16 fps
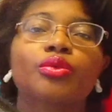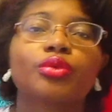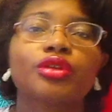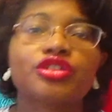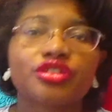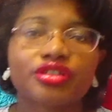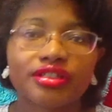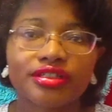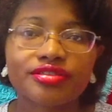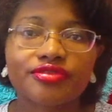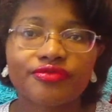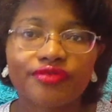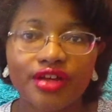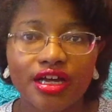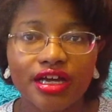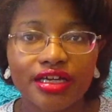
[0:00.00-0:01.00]
which is
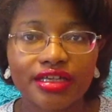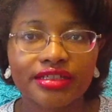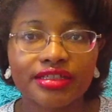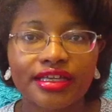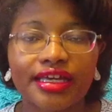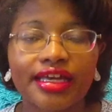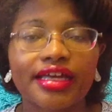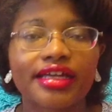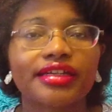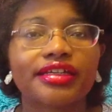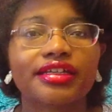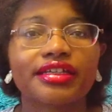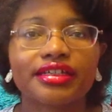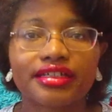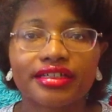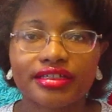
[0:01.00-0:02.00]
fine, and
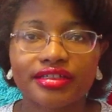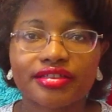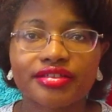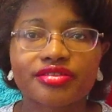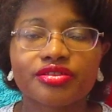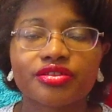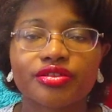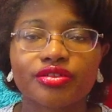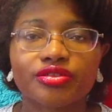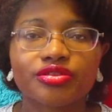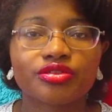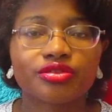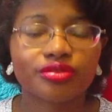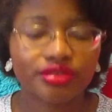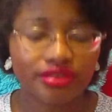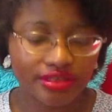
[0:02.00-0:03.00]
it is good
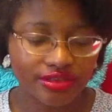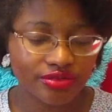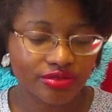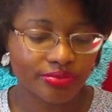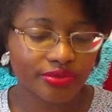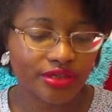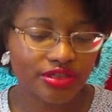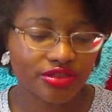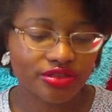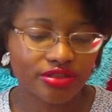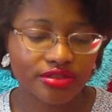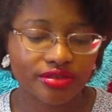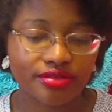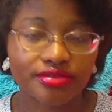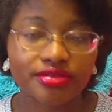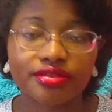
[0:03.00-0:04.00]
to clean your
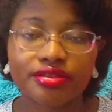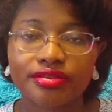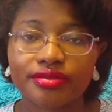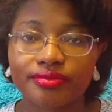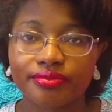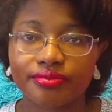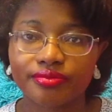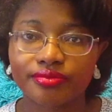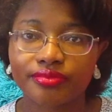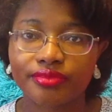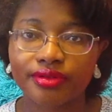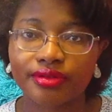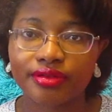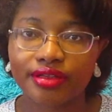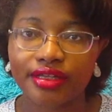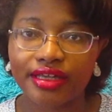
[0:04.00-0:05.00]
brushes
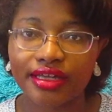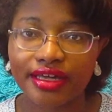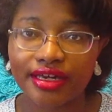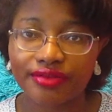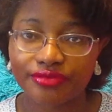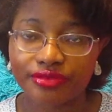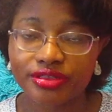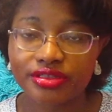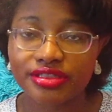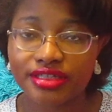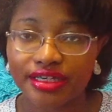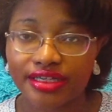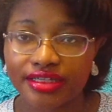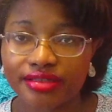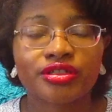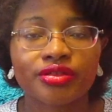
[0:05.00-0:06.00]
every
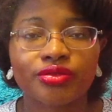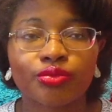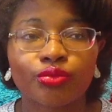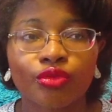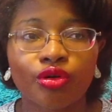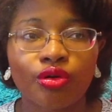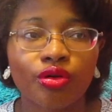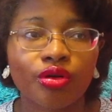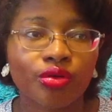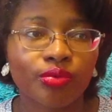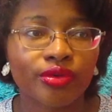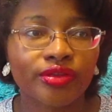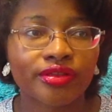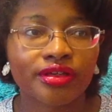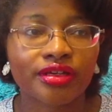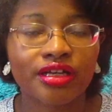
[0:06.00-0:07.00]
day, or
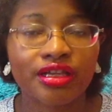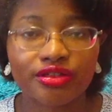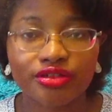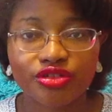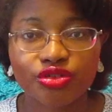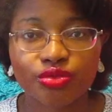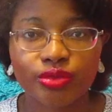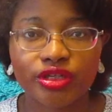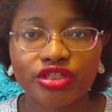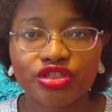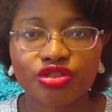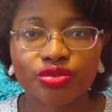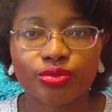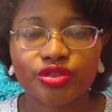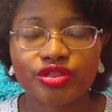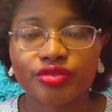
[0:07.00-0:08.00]
with a color
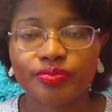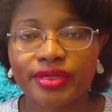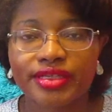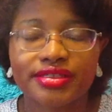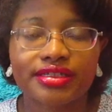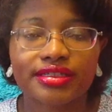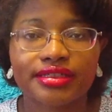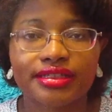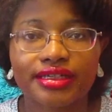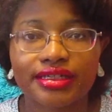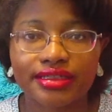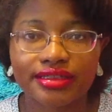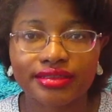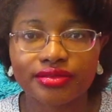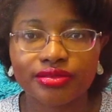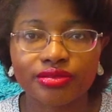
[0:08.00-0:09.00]
switch, which is basically like
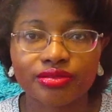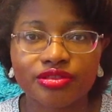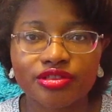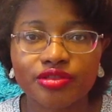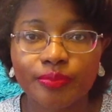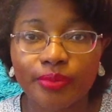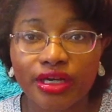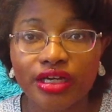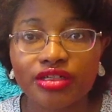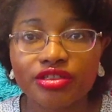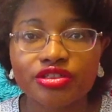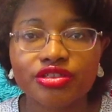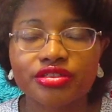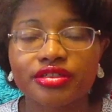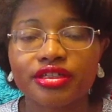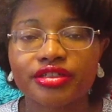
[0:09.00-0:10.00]
a little
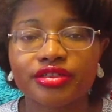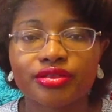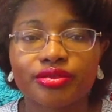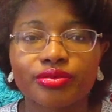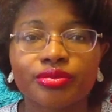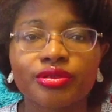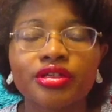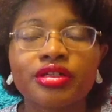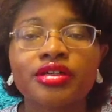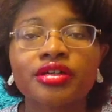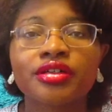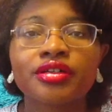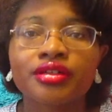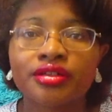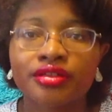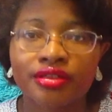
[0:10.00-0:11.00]
sponge that you
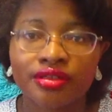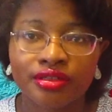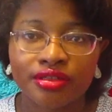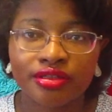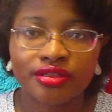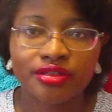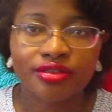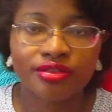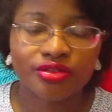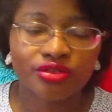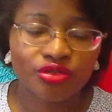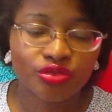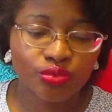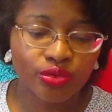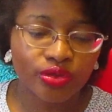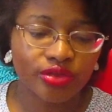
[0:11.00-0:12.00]

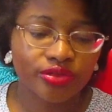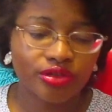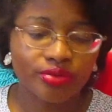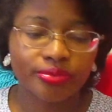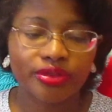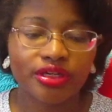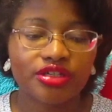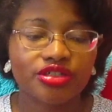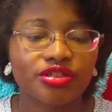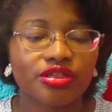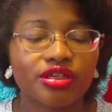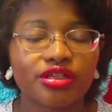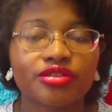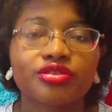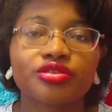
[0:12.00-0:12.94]
swirl your brush on